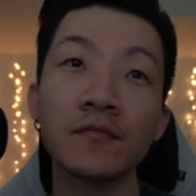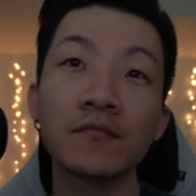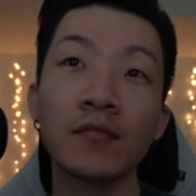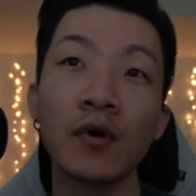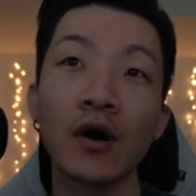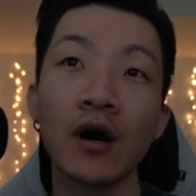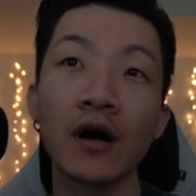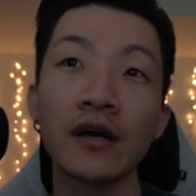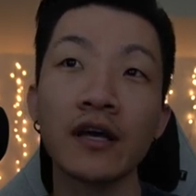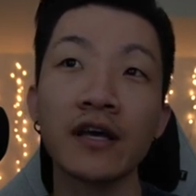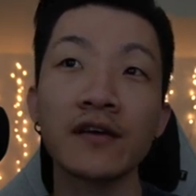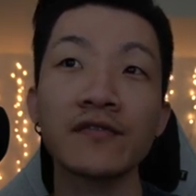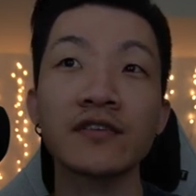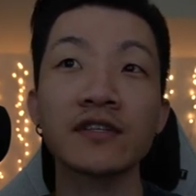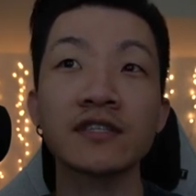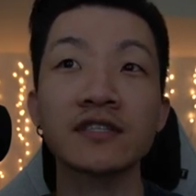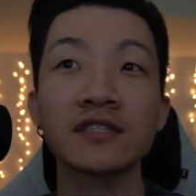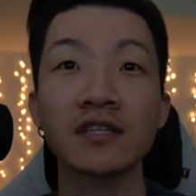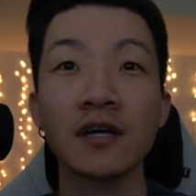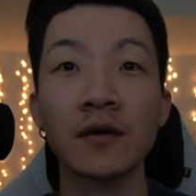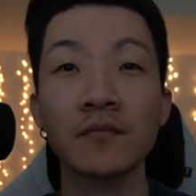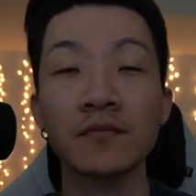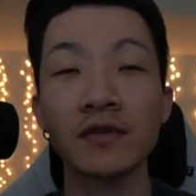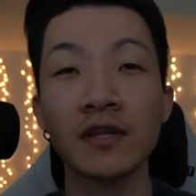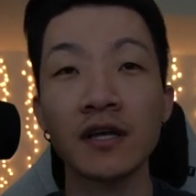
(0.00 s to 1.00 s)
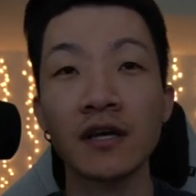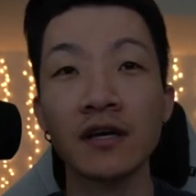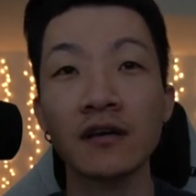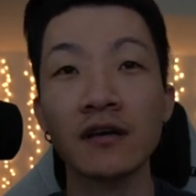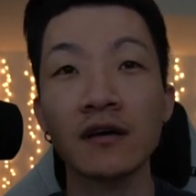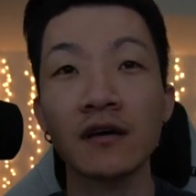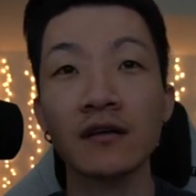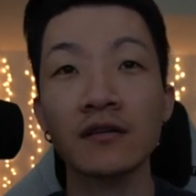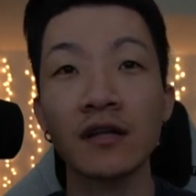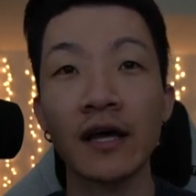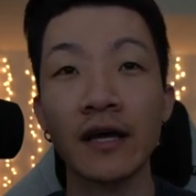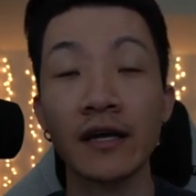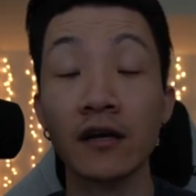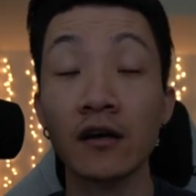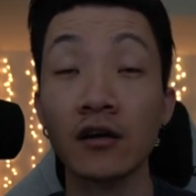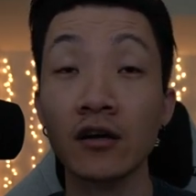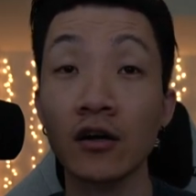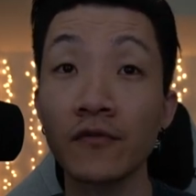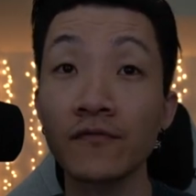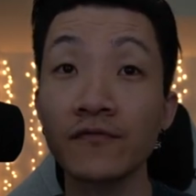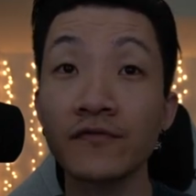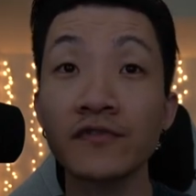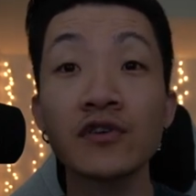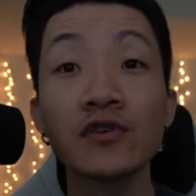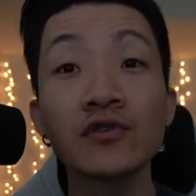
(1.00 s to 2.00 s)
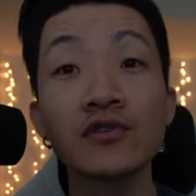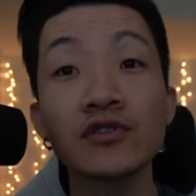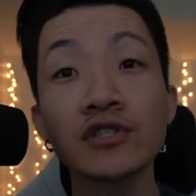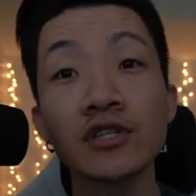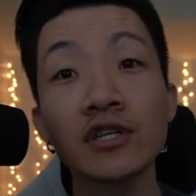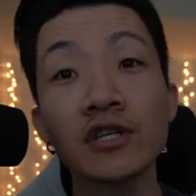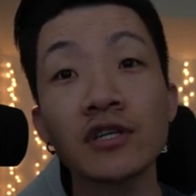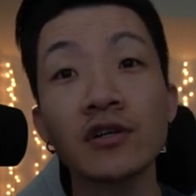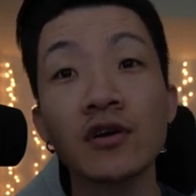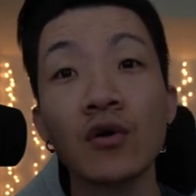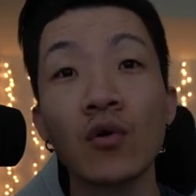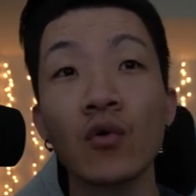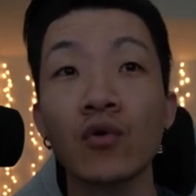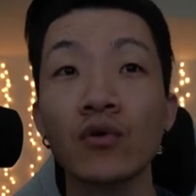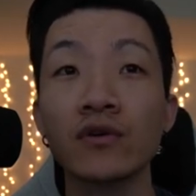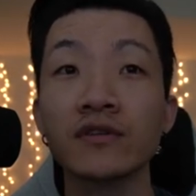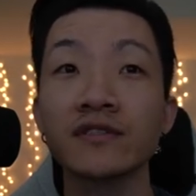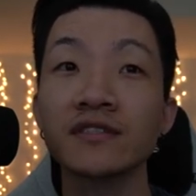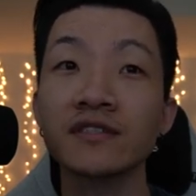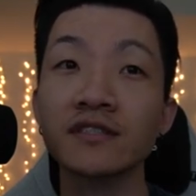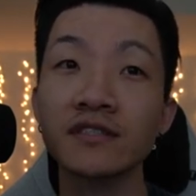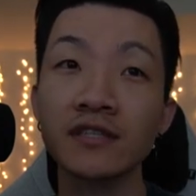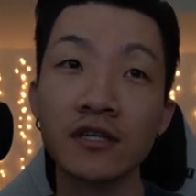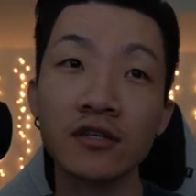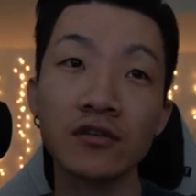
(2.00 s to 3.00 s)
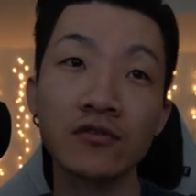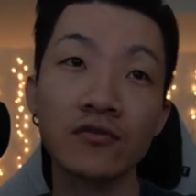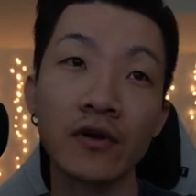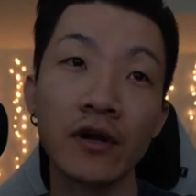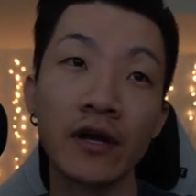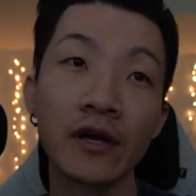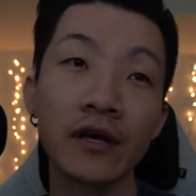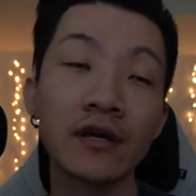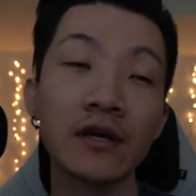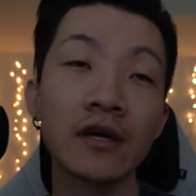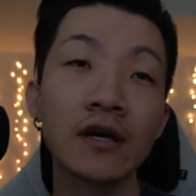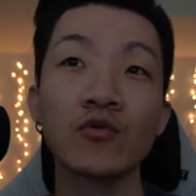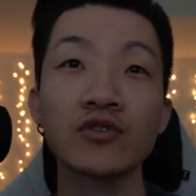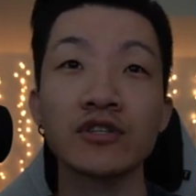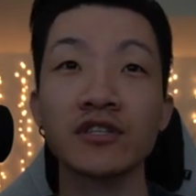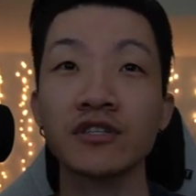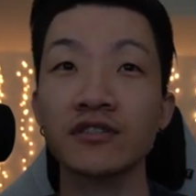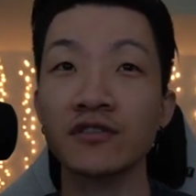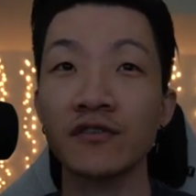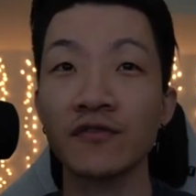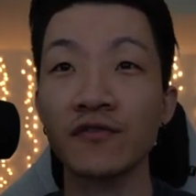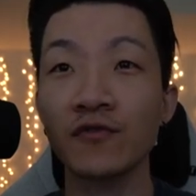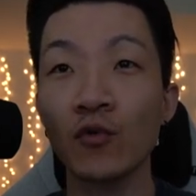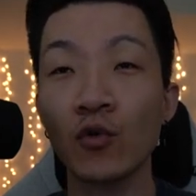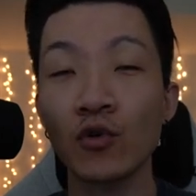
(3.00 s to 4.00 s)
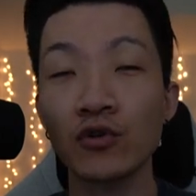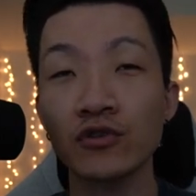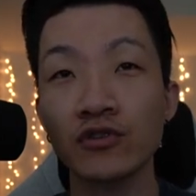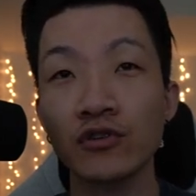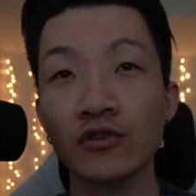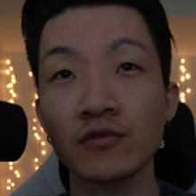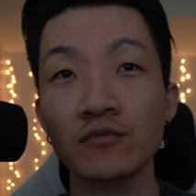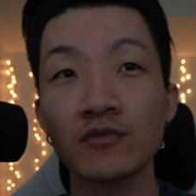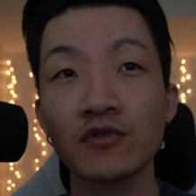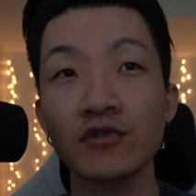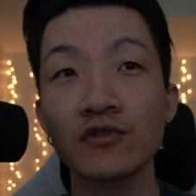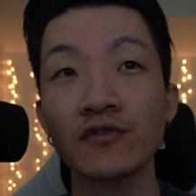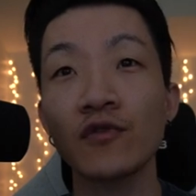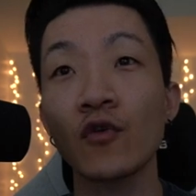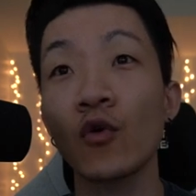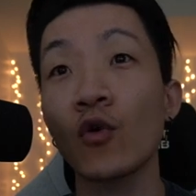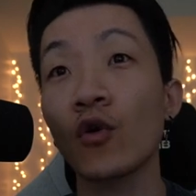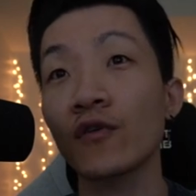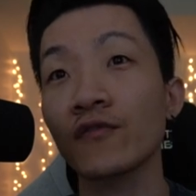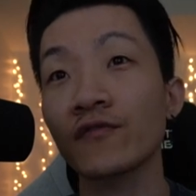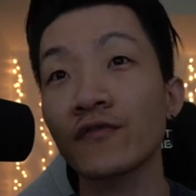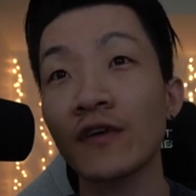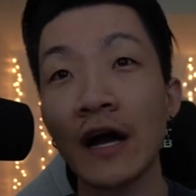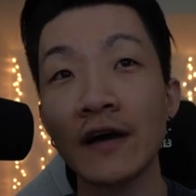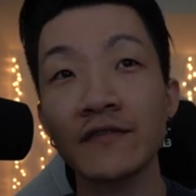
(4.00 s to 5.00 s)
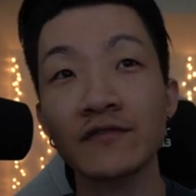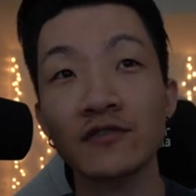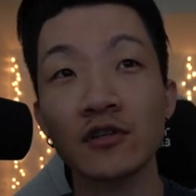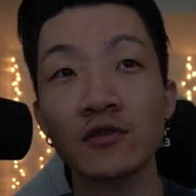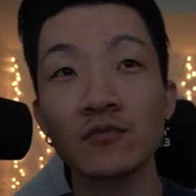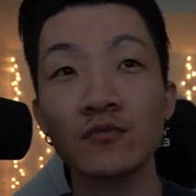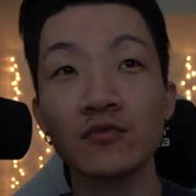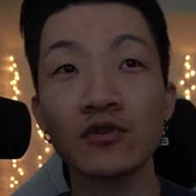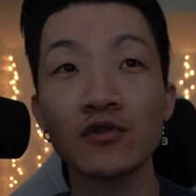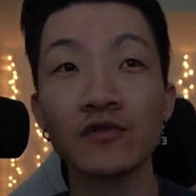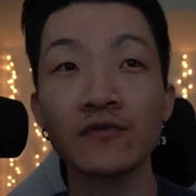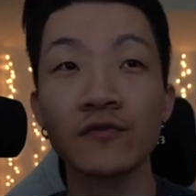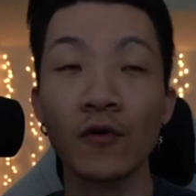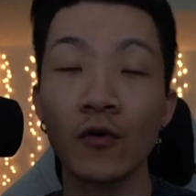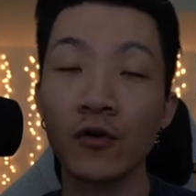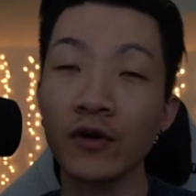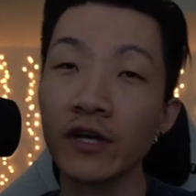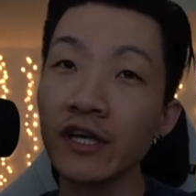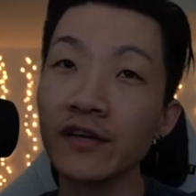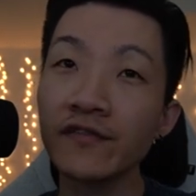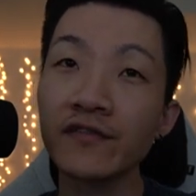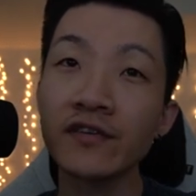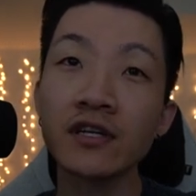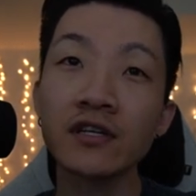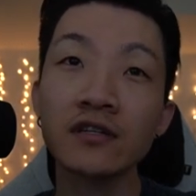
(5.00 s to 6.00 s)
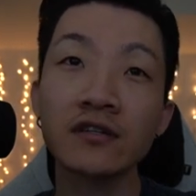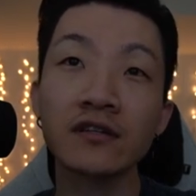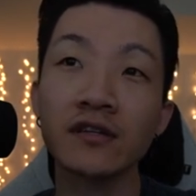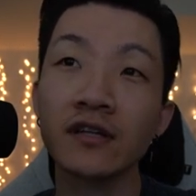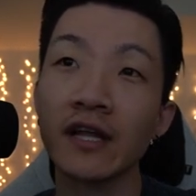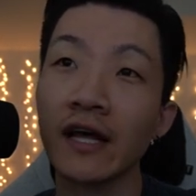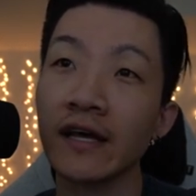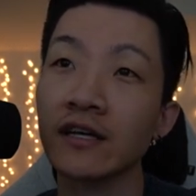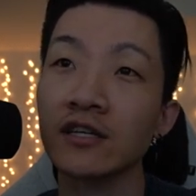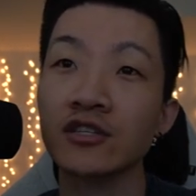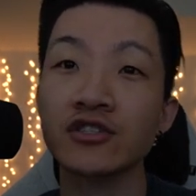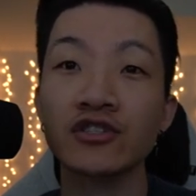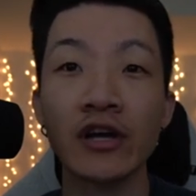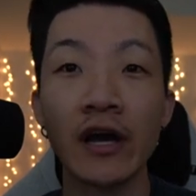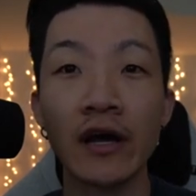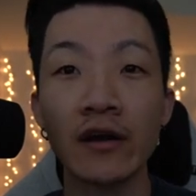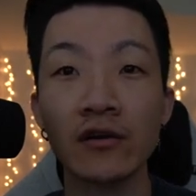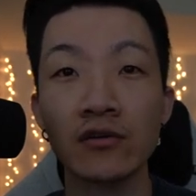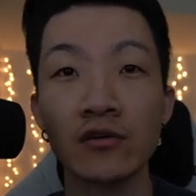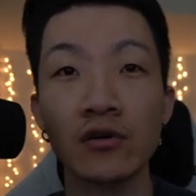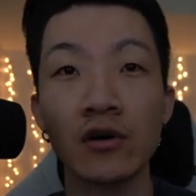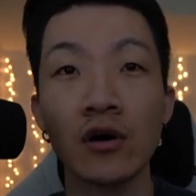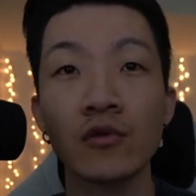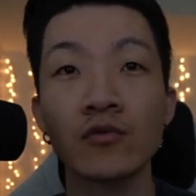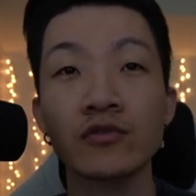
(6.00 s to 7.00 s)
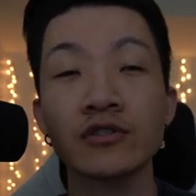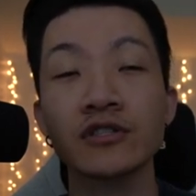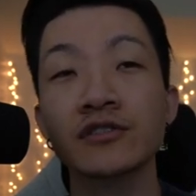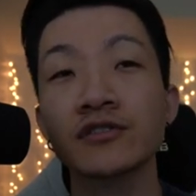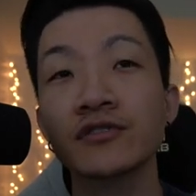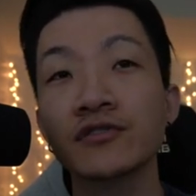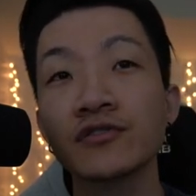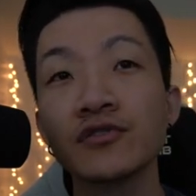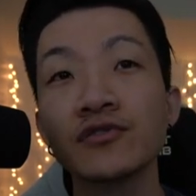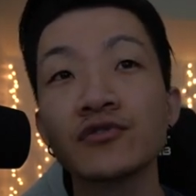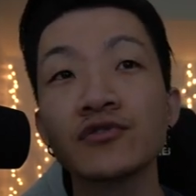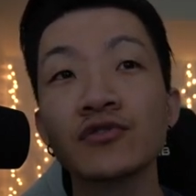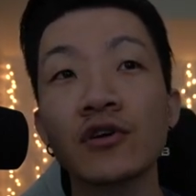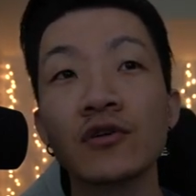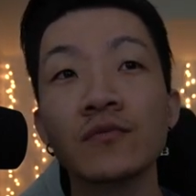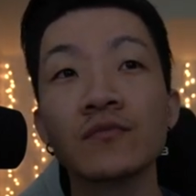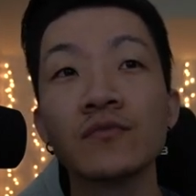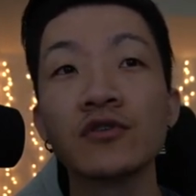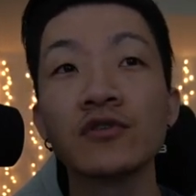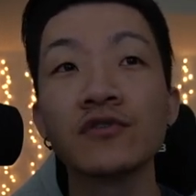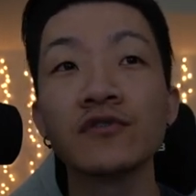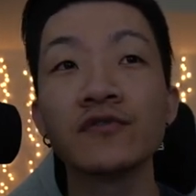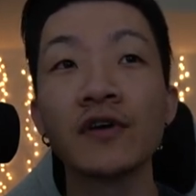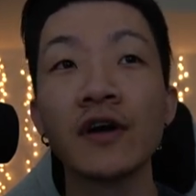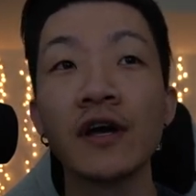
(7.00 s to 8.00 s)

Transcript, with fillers: But if it's something like a Confusion or Incinerate, which is a four turn move or five turn move, or even like a Shadow Claw, which is a two turn move,